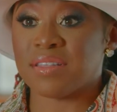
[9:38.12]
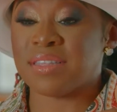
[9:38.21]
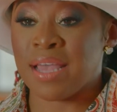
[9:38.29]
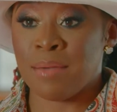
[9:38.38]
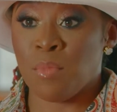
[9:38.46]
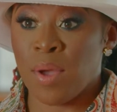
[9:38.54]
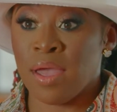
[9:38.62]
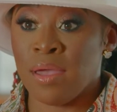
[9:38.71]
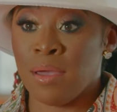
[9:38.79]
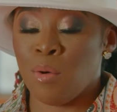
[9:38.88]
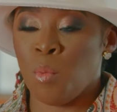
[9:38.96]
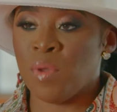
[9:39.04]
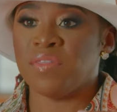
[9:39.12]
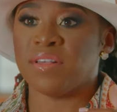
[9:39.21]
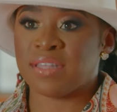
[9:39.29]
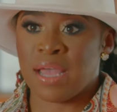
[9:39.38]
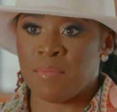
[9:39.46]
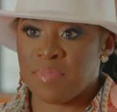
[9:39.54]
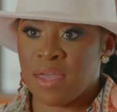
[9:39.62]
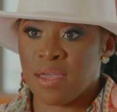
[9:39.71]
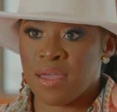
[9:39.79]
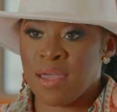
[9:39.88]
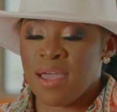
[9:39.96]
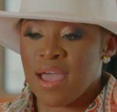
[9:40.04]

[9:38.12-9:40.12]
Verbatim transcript: the same way with the same thing.